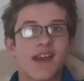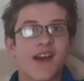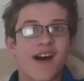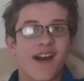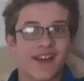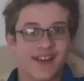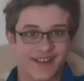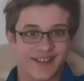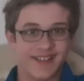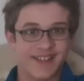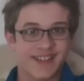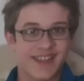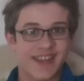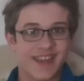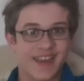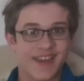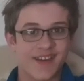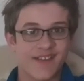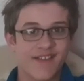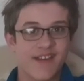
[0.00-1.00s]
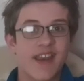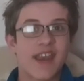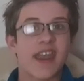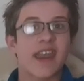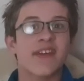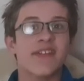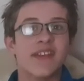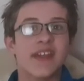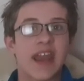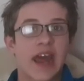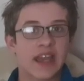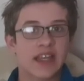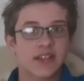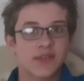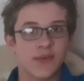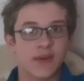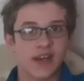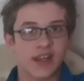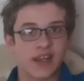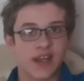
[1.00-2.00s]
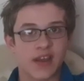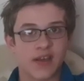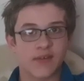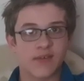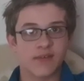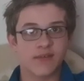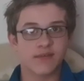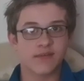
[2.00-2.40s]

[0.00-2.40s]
I shall see you in the next video.